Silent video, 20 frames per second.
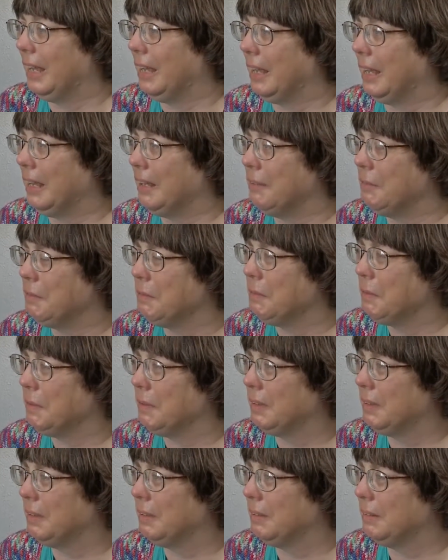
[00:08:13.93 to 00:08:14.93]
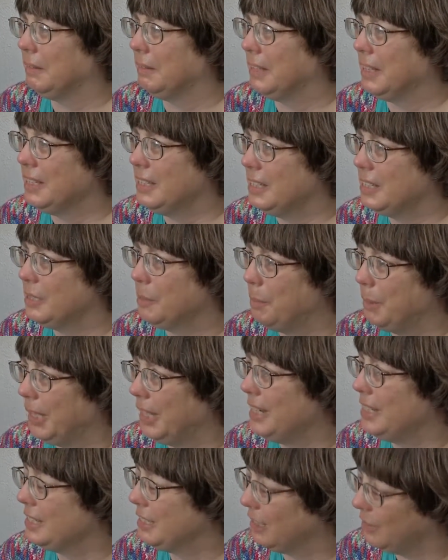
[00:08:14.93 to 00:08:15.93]
and this is a
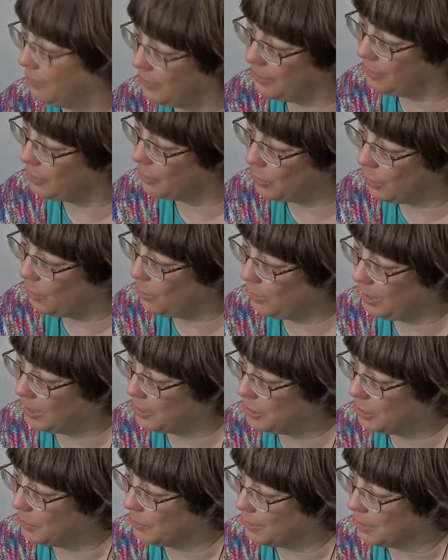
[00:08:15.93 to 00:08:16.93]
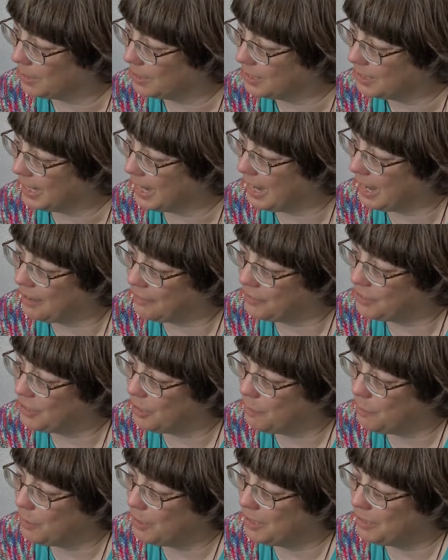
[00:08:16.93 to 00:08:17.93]
place that feels holy to us. To have
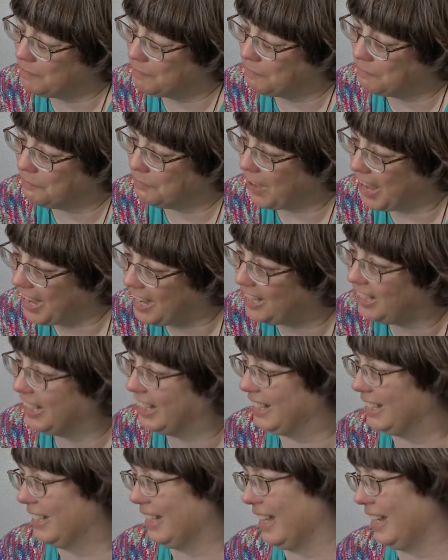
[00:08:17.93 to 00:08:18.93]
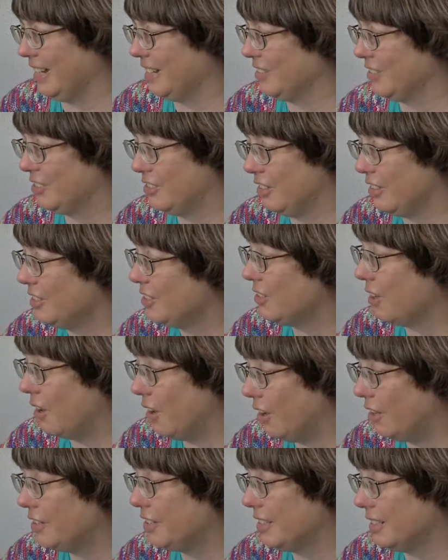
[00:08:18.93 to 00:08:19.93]
someone violate that is just
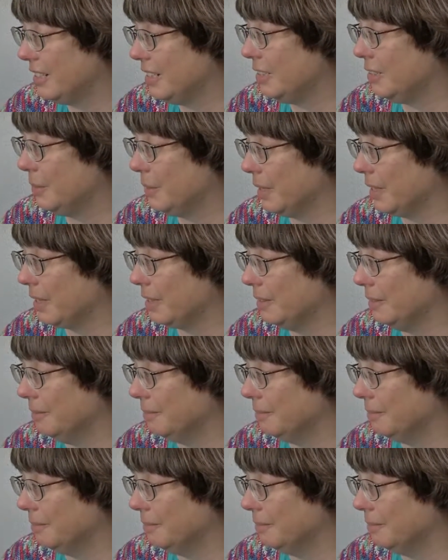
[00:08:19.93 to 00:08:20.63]
hard to deal with.